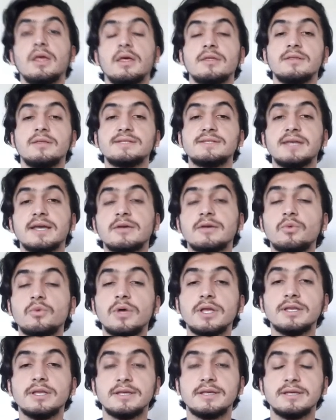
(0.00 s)
The second
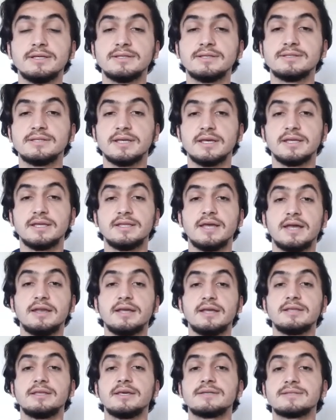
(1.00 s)
one is a
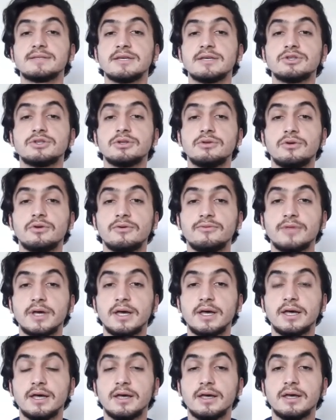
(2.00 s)
direct extension of
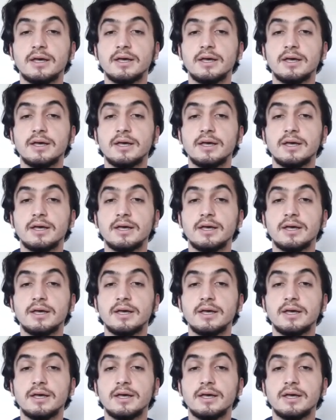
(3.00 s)
the